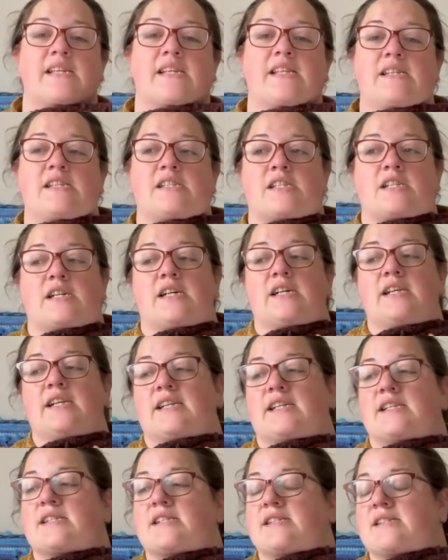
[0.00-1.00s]
this yarn.
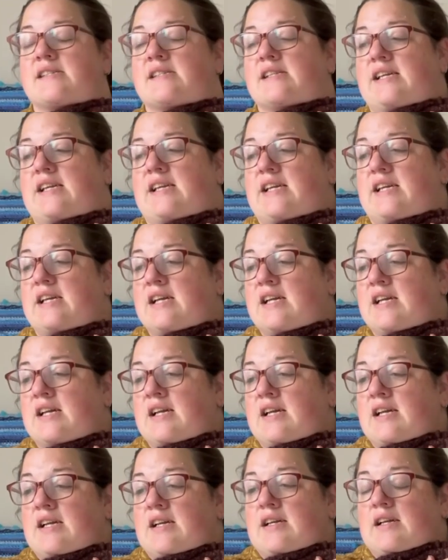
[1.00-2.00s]
It's the
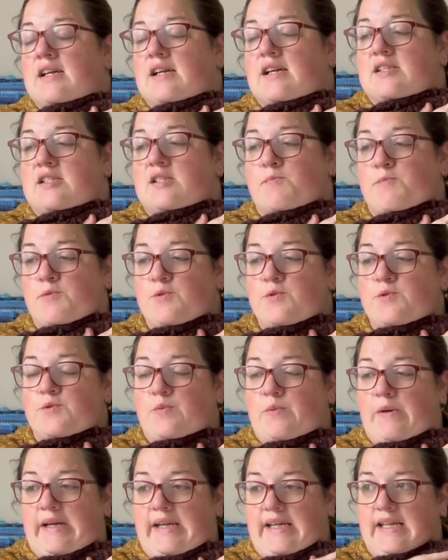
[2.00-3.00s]

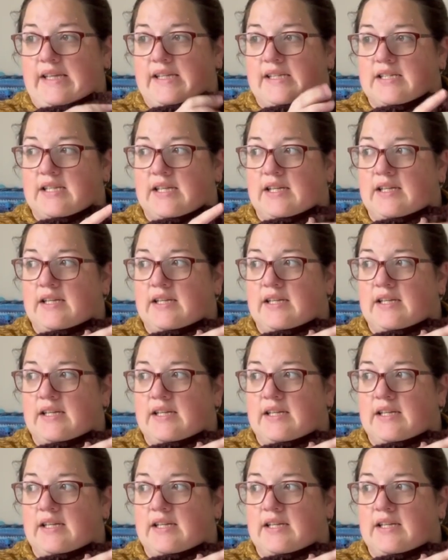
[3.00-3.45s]
Sport Weight